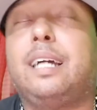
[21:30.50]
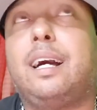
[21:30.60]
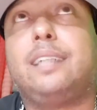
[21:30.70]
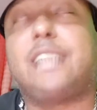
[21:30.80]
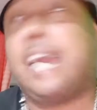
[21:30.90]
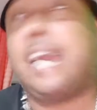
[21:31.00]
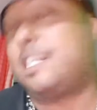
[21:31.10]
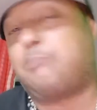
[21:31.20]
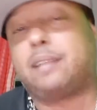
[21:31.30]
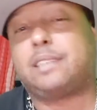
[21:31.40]
China's
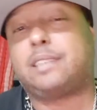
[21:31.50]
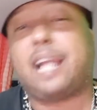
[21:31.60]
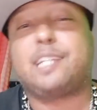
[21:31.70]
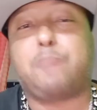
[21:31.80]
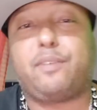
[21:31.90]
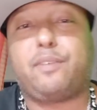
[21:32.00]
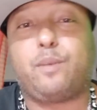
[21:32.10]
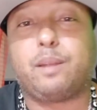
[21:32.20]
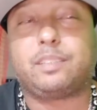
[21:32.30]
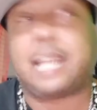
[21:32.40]

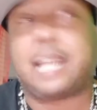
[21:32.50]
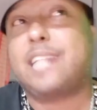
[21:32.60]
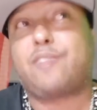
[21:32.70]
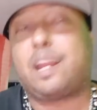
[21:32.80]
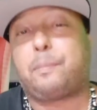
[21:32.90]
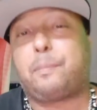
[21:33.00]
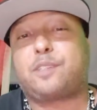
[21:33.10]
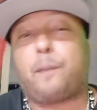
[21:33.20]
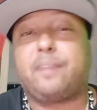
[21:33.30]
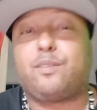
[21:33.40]
ready to start
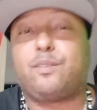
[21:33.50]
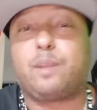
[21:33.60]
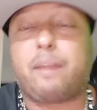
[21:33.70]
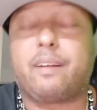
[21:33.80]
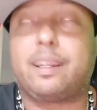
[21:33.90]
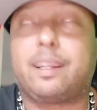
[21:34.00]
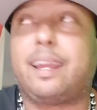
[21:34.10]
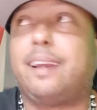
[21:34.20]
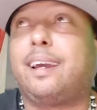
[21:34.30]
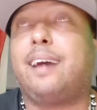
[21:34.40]
beefing with America now.
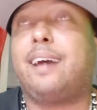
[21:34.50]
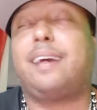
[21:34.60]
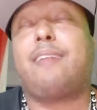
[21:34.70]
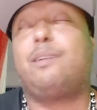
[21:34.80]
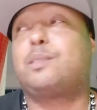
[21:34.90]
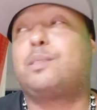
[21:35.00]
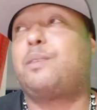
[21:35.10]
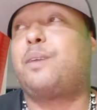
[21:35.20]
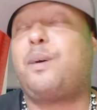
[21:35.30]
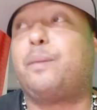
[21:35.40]
Like I don't know what's going
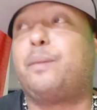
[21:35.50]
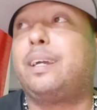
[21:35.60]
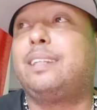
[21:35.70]
on, man.